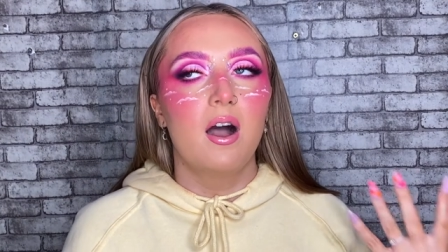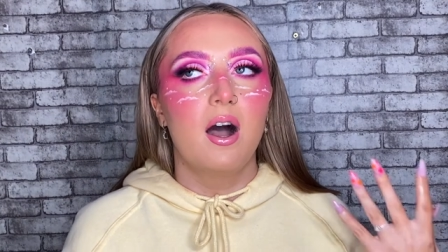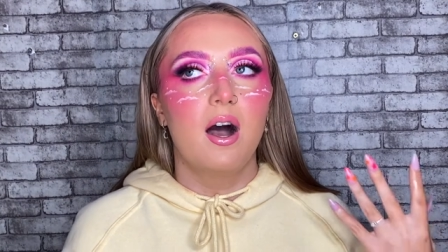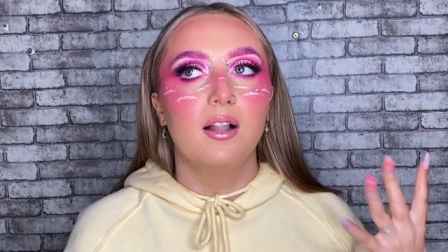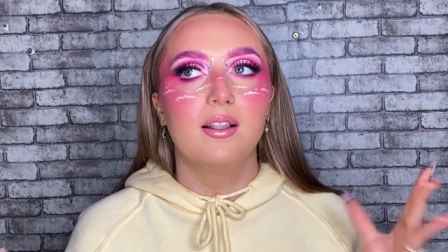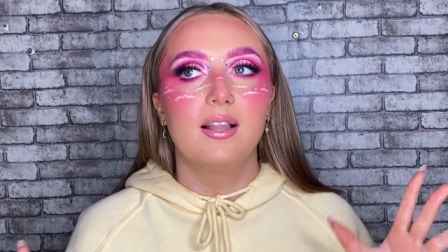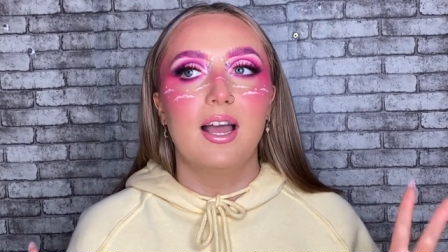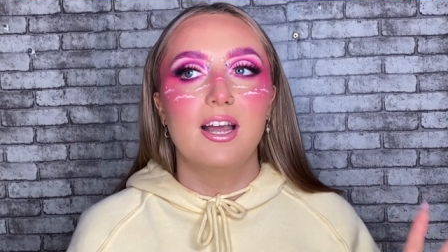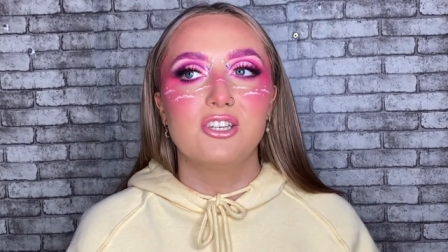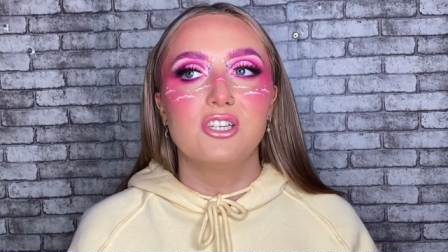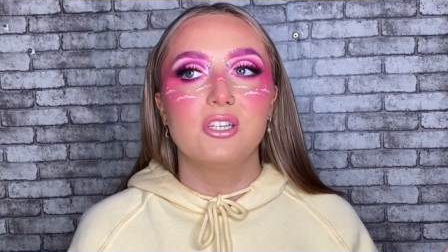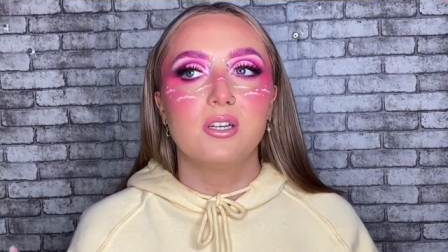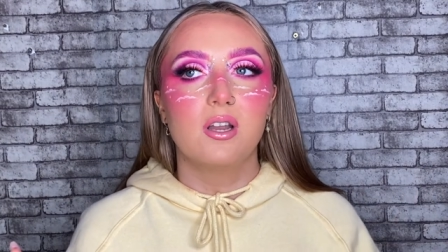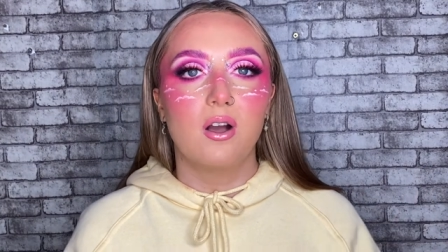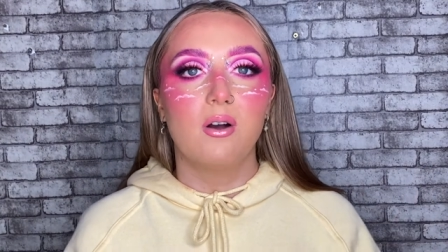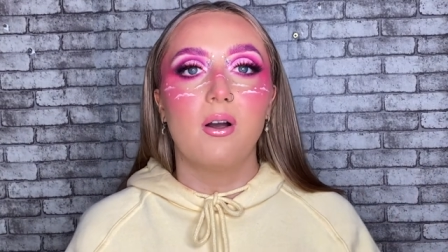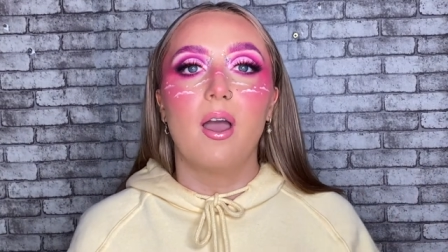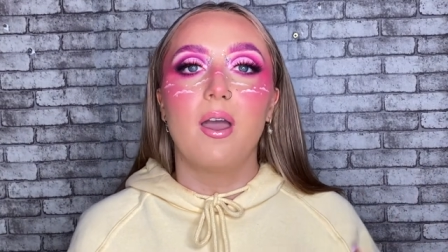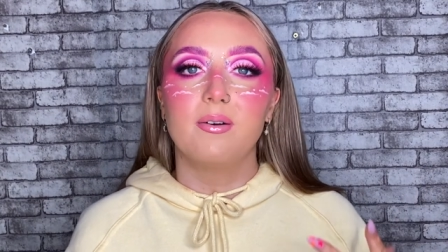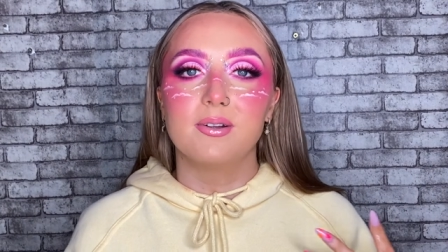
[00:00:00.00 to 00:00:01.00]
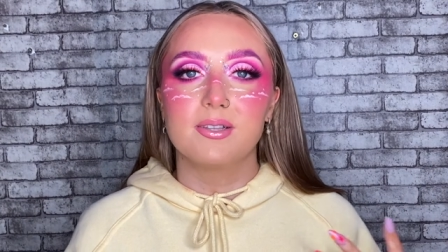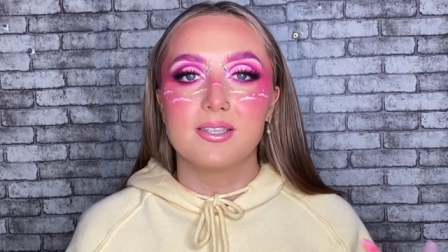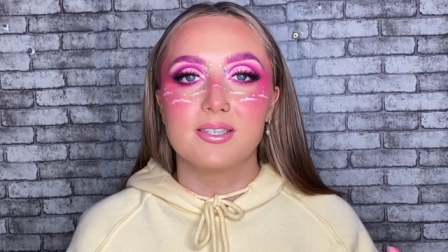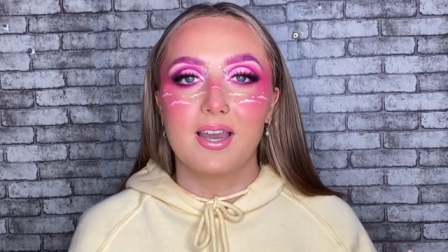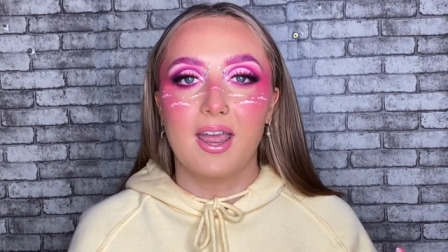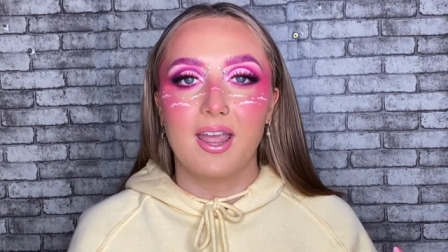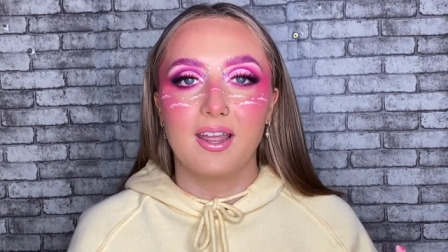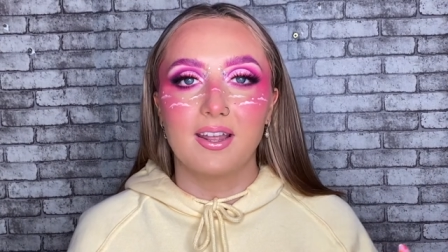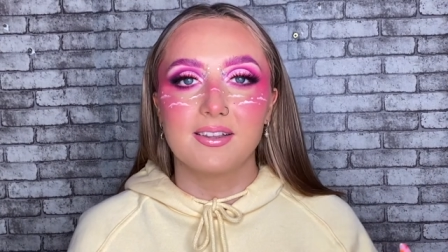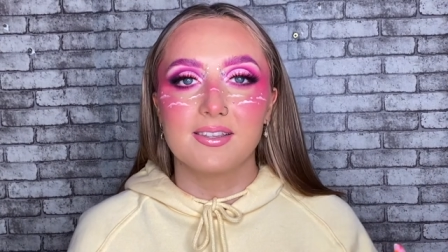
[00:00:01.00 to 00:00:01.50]
I'll let you know how it
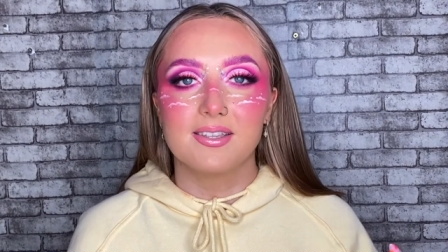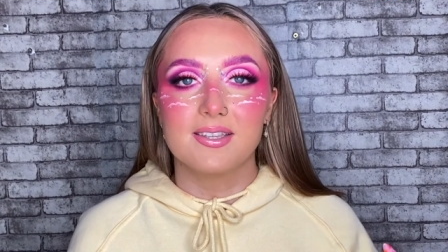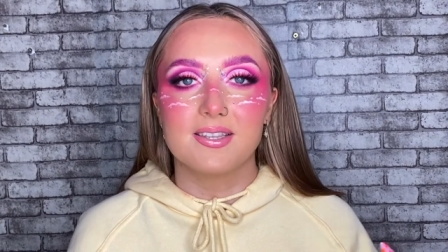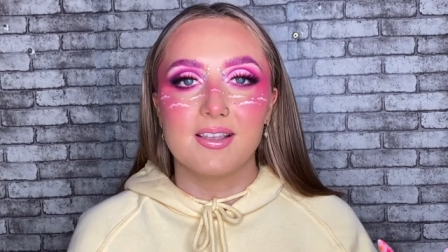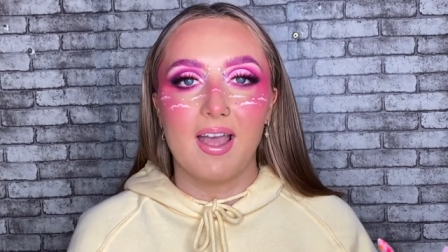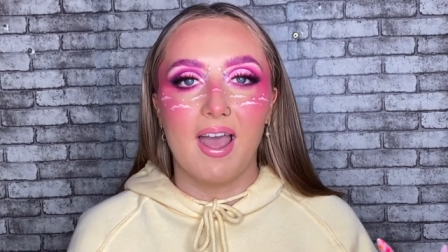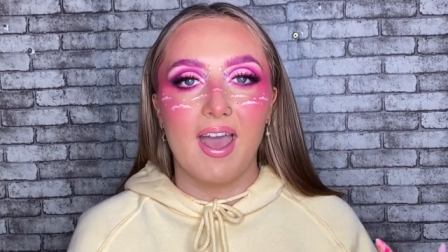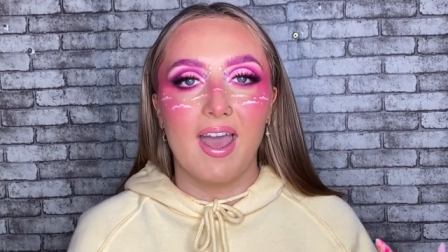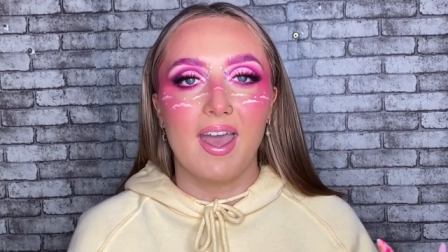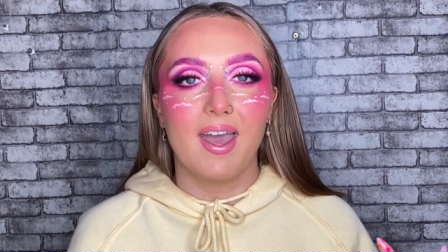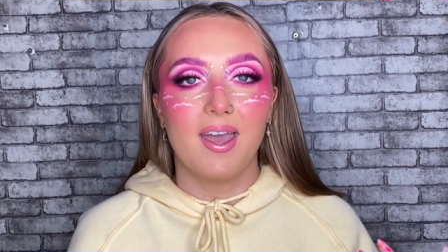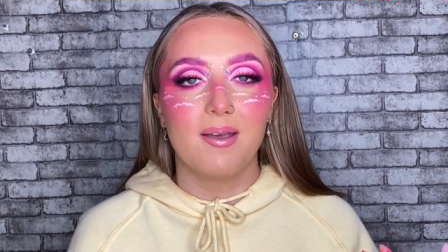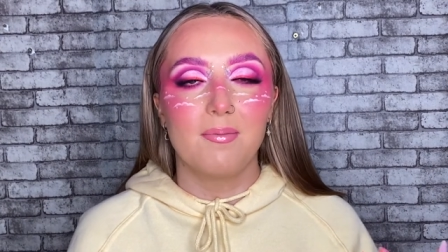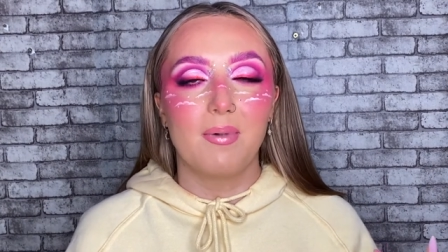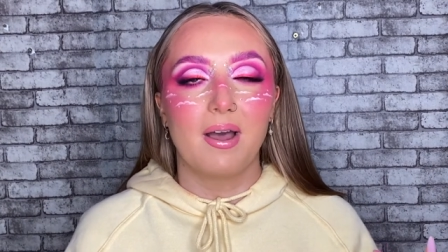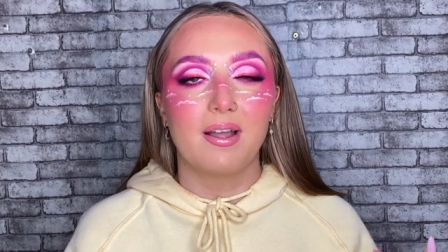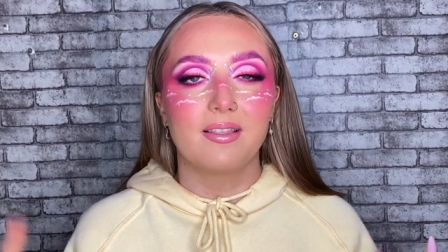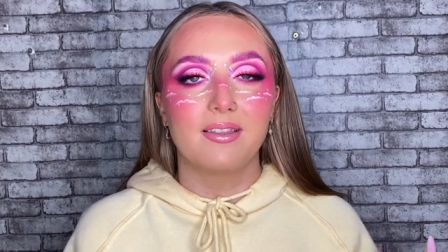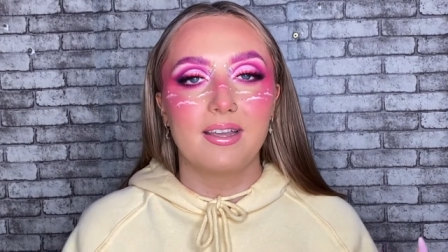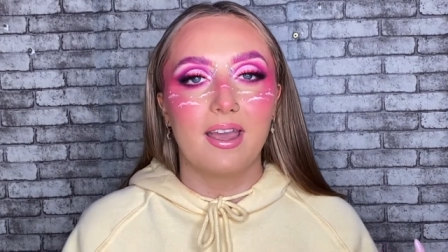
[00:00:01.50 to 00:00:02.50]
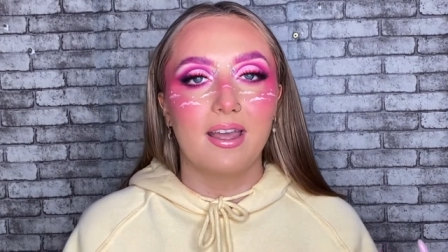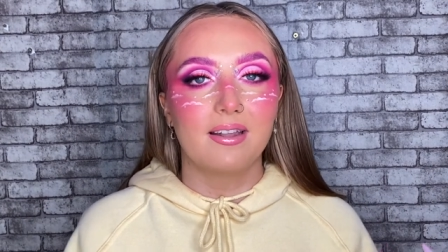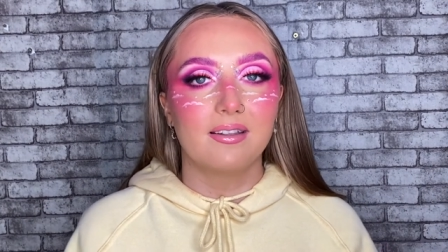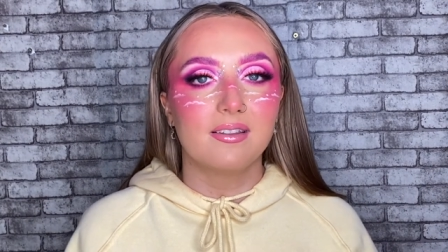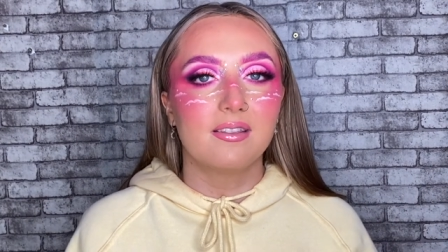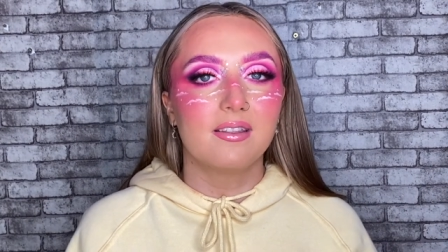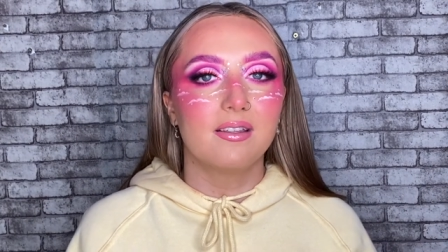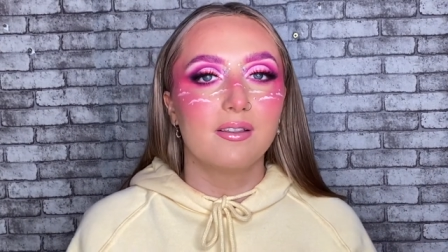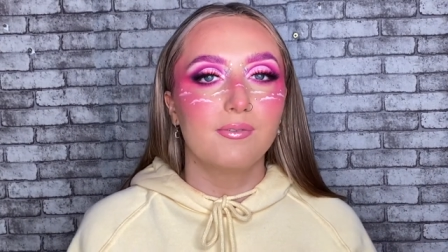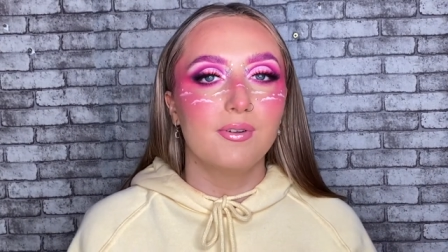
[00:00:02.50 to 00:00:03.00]
stains at the end of
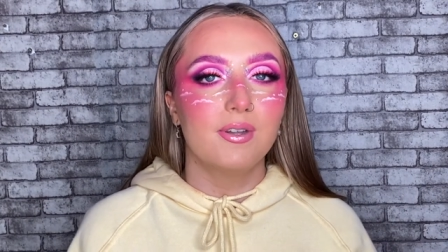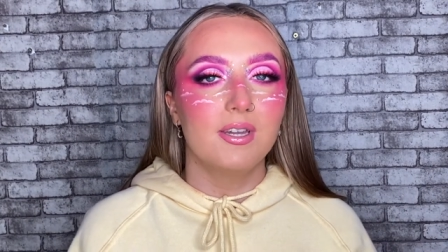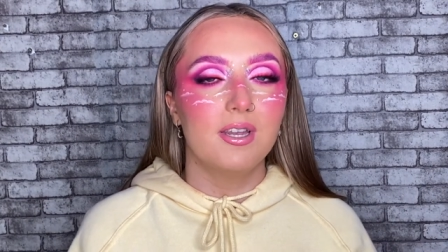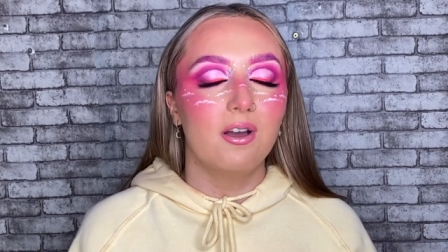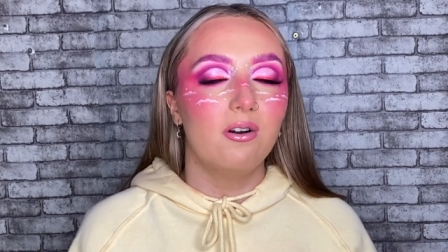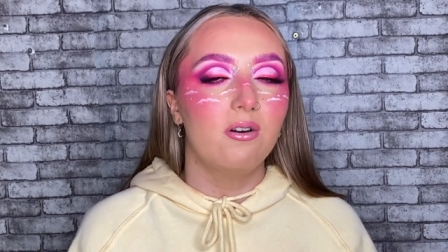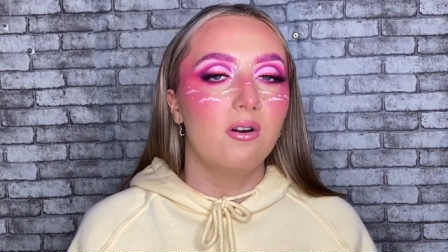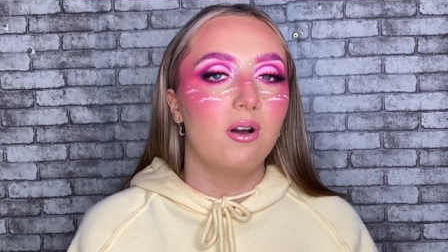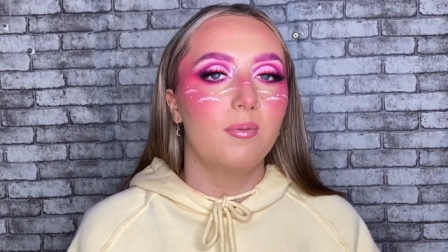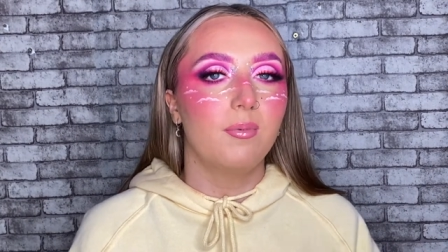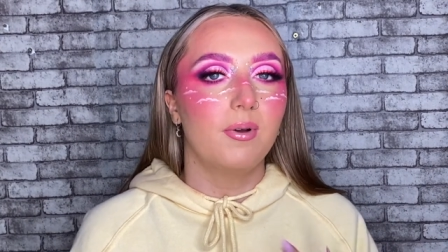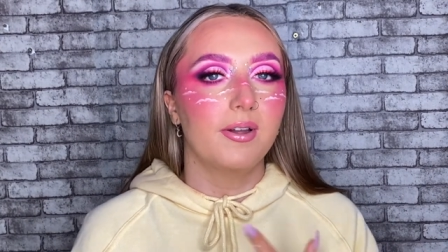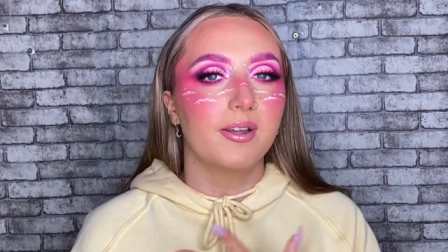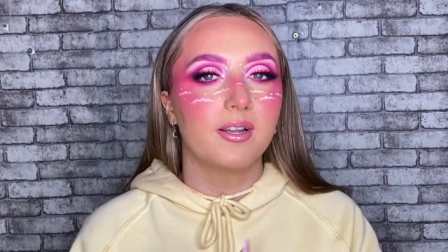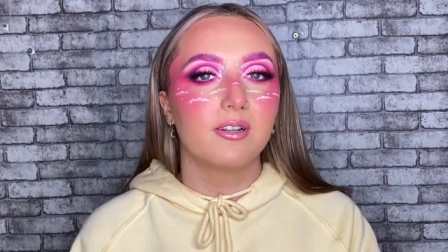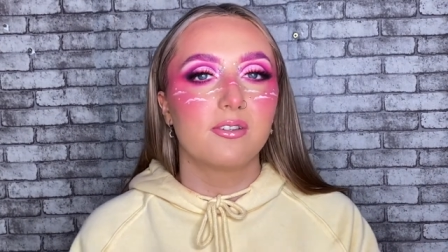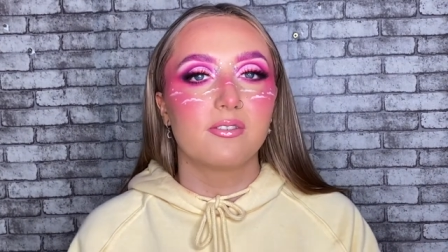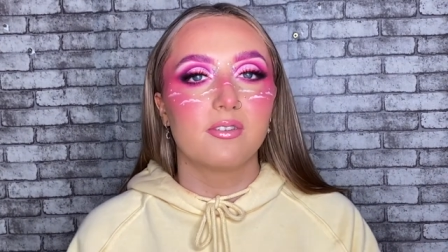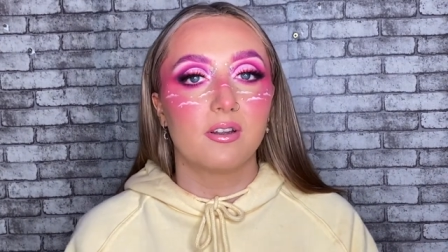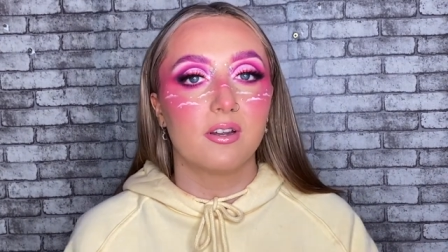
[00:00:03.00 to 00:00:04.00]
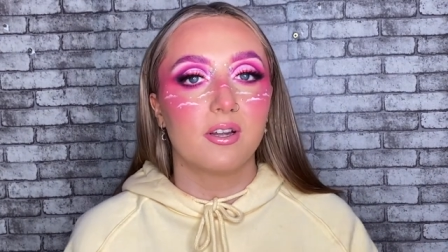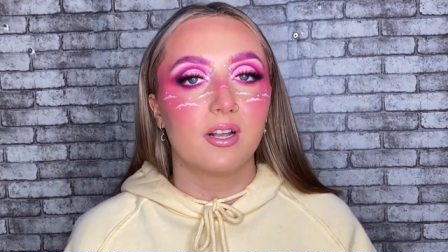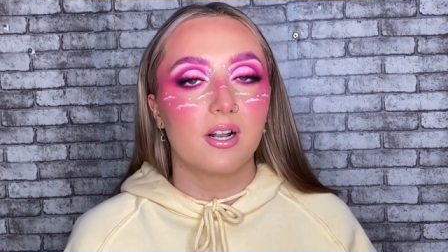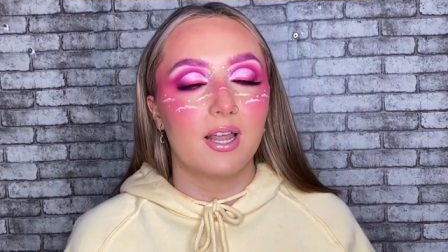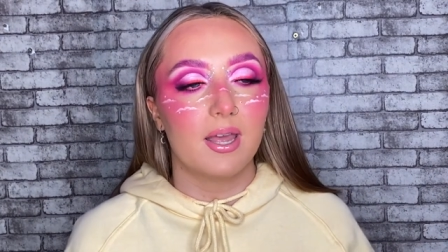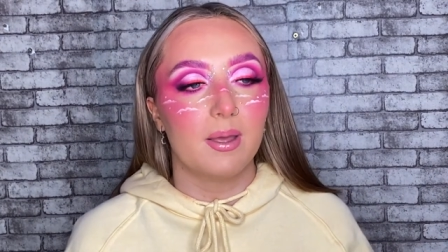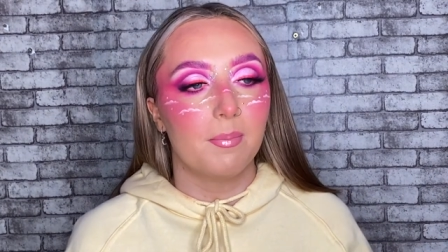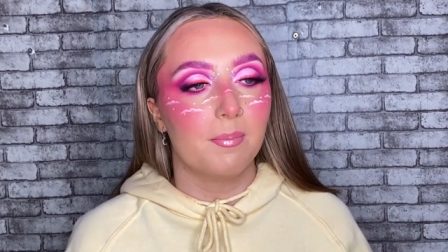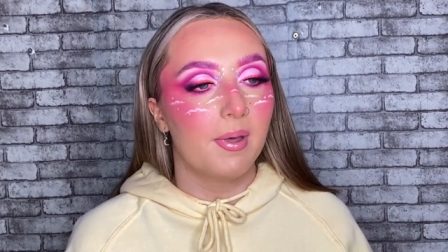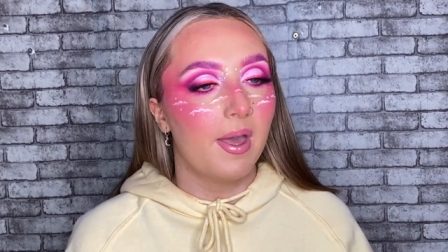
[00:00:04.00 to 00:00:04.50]
this video, or I might insert a
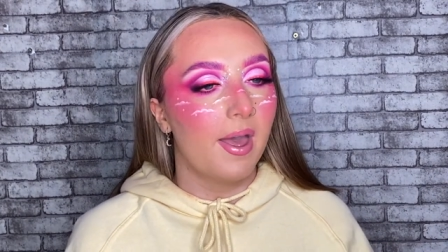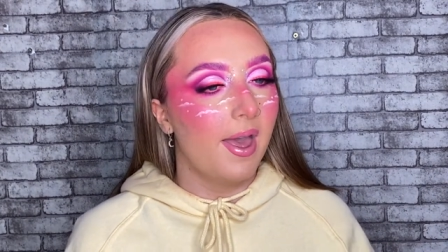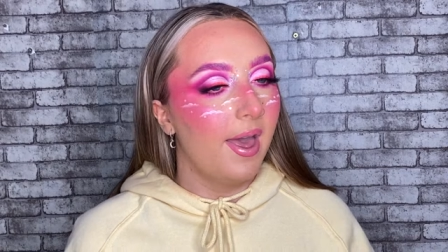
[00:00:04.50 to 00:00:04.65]
clip.